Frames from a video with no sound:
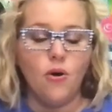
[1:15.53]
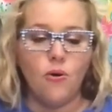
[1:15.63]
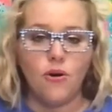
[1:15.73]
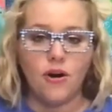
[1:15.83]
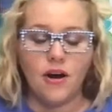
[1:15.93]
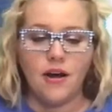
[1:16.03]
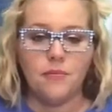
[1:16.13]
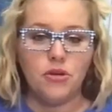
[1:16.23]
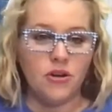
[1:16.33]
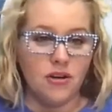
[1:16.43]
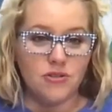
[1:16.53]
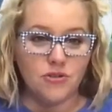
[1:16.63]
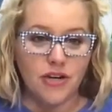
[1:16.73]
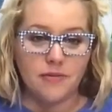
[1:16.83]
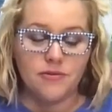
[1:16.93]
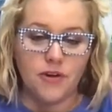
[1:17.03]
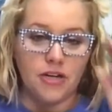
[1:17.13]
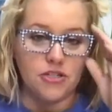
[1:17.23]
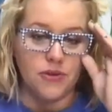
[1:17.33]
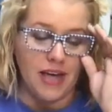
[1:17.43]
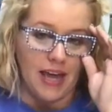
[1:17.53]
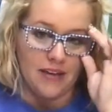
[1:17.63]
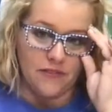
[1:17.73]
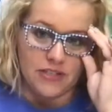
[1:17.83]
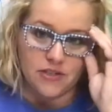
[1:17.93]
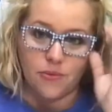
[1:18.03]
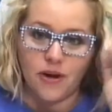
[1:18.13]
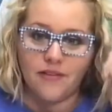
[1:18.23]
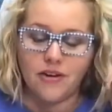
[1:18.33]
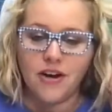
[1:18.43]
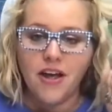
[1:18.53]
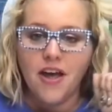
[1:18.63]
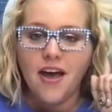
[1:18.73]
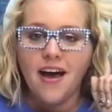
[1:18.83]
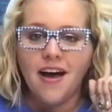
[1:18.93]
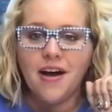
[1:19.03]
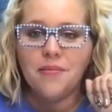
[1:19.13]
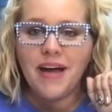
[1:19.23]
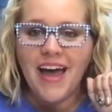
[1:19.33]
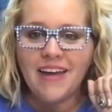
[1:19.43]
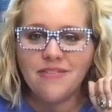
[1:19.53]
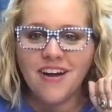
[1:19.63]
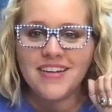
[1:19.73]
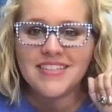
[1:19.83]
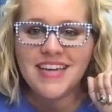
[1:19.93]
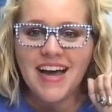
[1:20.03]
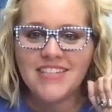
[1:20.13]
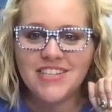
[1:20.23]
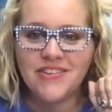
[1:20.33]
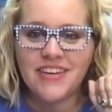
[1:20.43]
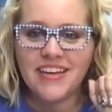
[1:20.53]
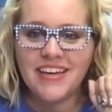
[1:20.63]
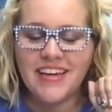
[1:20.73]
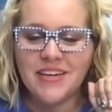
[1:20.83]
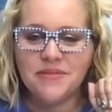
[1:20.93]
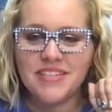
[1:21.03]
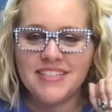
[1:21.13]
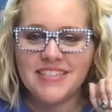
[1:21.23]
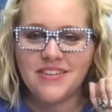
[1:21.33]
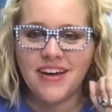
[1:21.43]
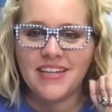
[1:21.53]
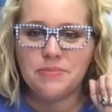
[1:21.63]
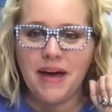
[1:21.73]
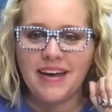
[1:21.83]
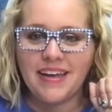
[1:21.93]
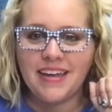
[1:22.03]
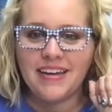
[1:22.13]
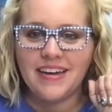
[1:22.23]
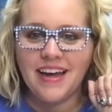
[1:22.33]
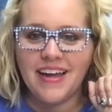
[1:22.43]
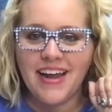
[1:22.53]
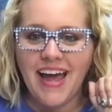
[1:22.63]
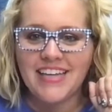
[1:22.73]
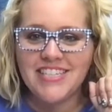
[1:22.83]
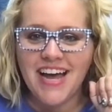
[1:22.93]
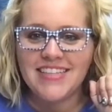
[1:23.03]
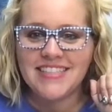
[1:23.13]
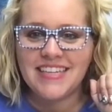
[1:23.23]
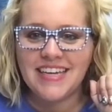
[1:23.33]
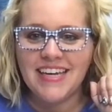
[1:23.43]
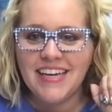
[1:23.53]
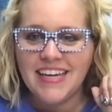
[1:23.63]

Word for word: or um, you could also transfer it to a canvas or whatever. Um, hey, Roxy. Hi, Jody and Kim. Good to see you guys back again tonight. Hey, Chastity.